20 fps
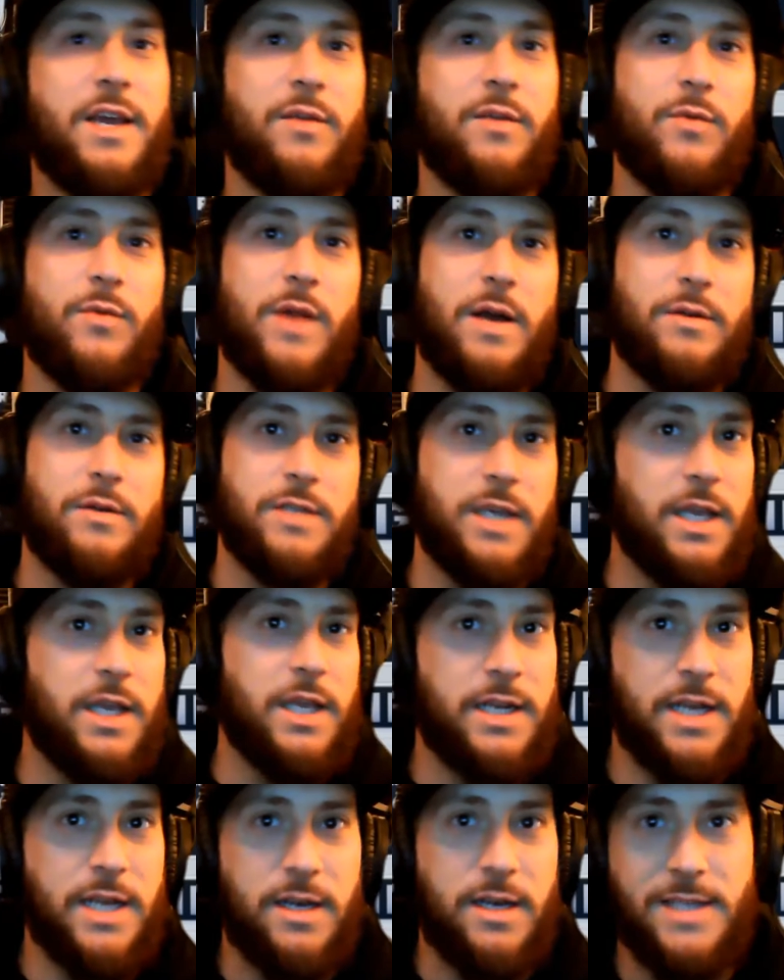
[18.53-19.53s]
and when I was
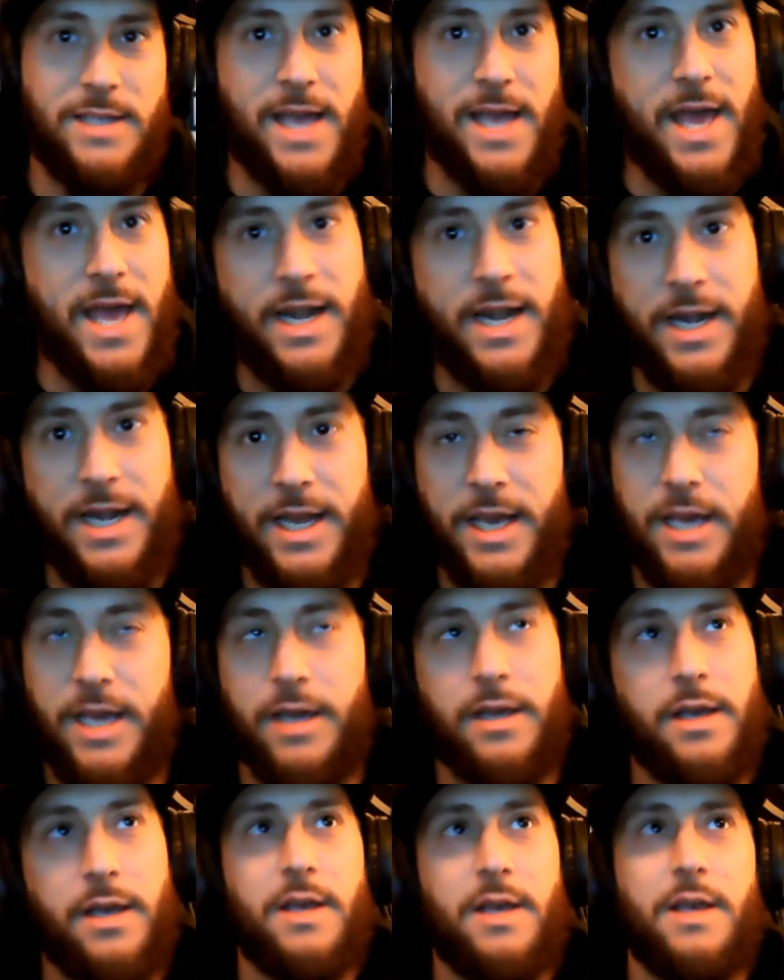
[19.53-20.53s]
getting down to editing,
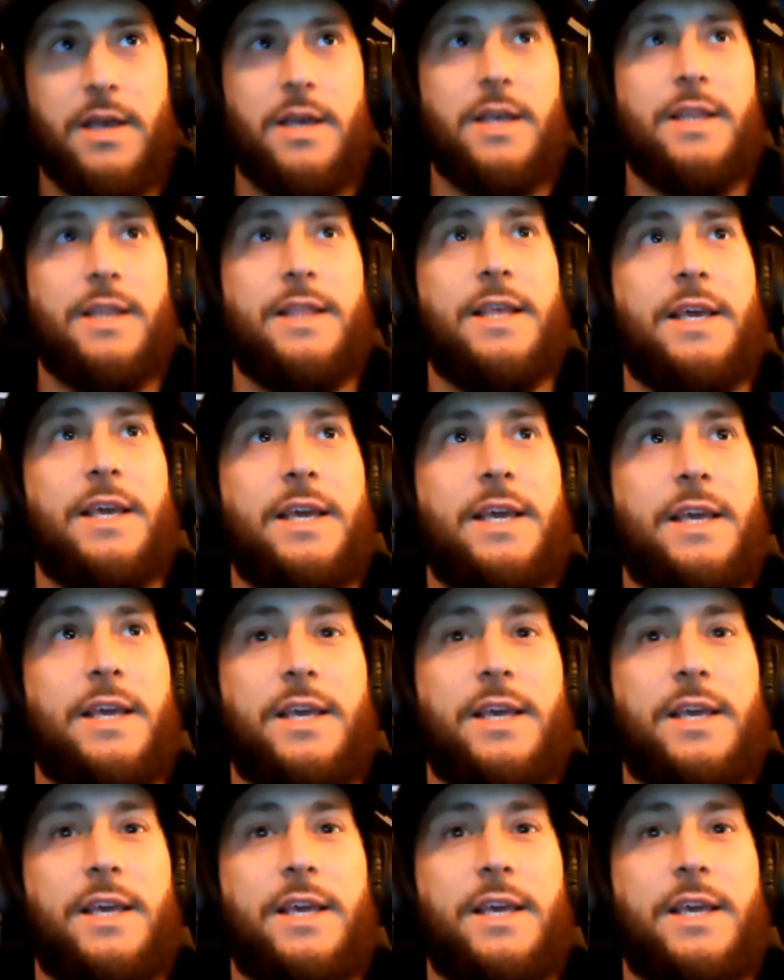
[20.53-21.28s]
the